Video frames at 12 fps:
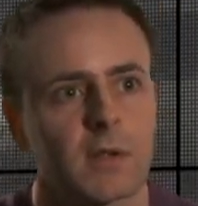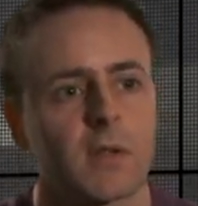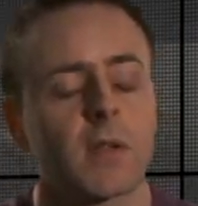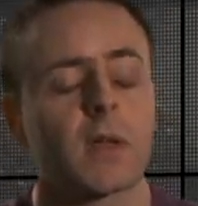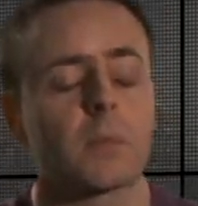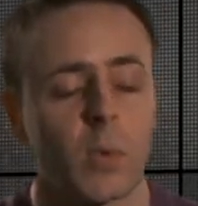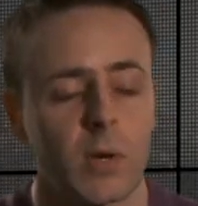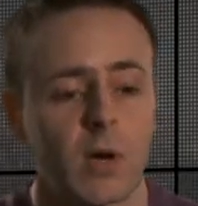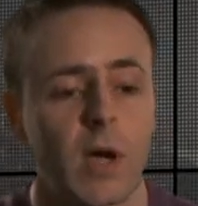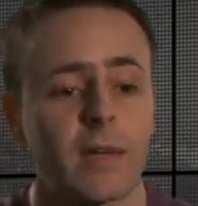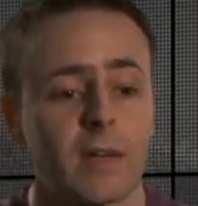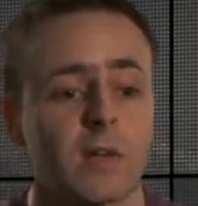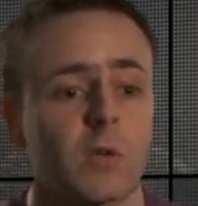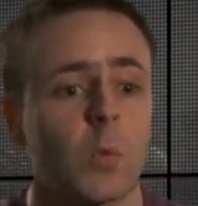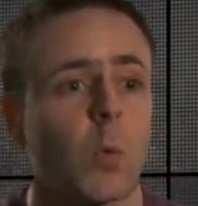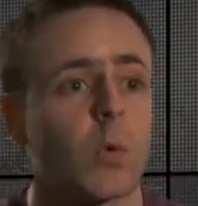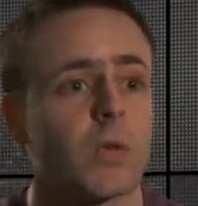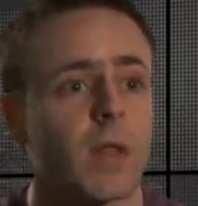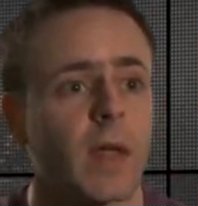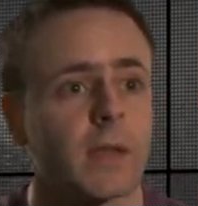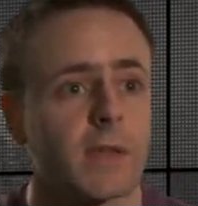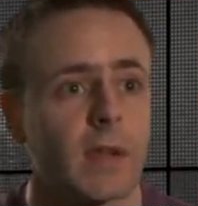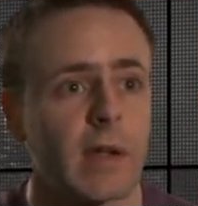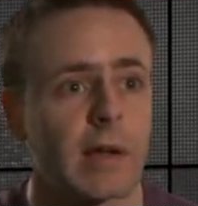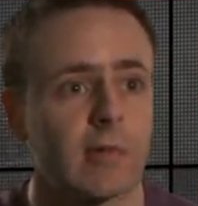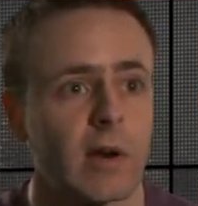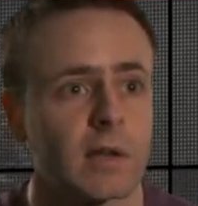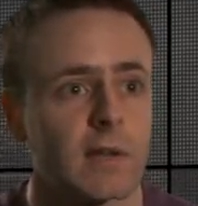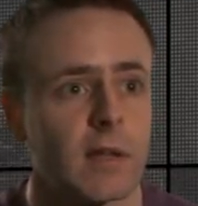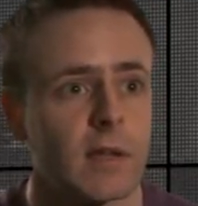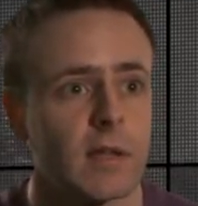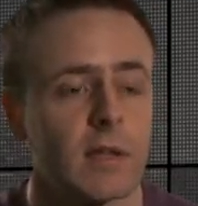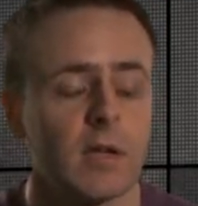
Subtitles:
so that when you're heading towards that Sunday race day,